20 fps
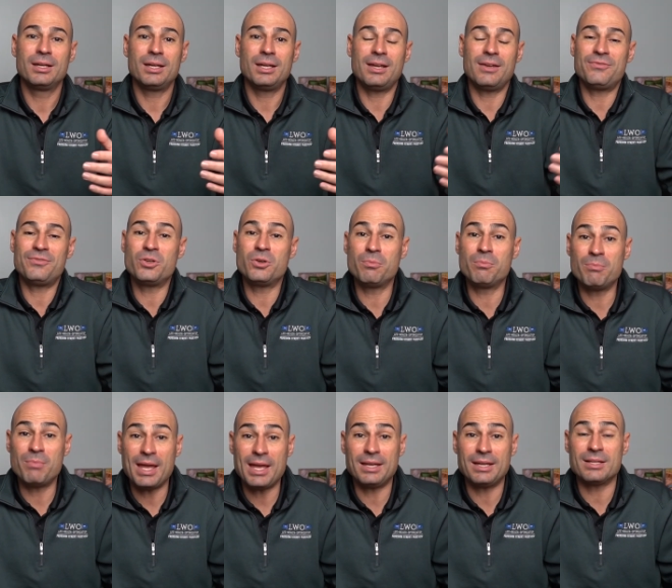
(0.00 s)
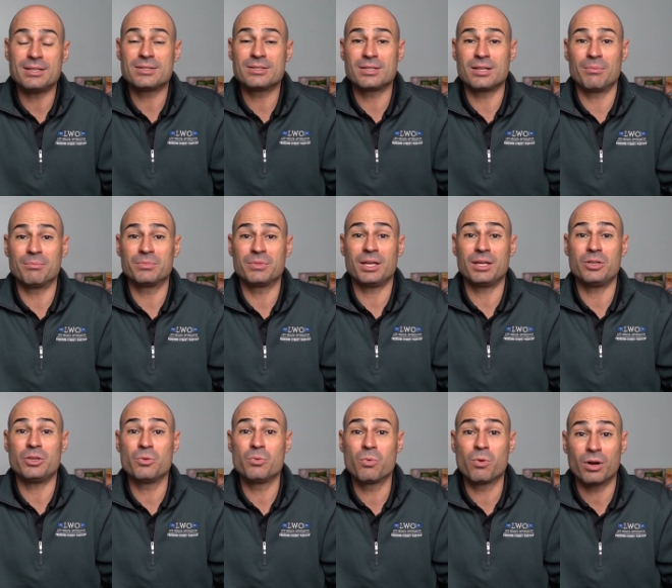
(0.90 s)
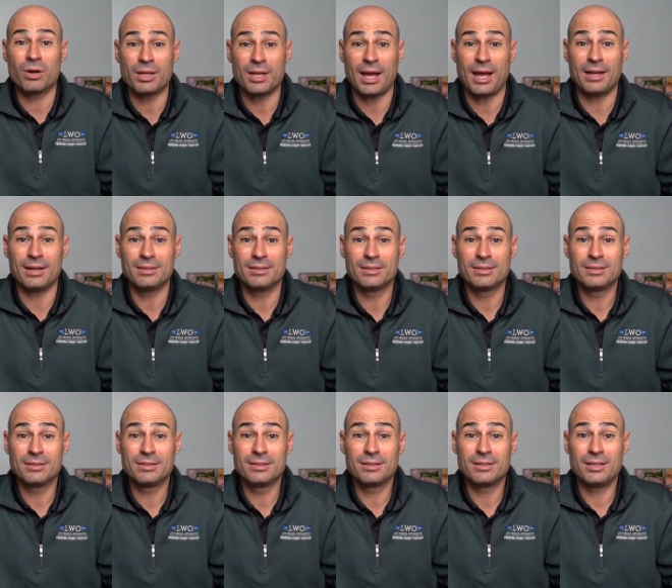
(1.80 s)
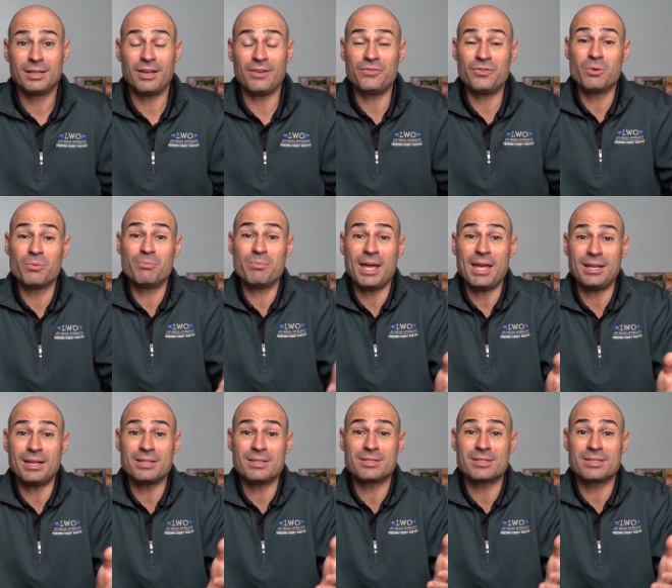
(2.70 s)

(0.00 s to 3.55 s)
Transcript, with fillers: if you make it something you work at, if you make it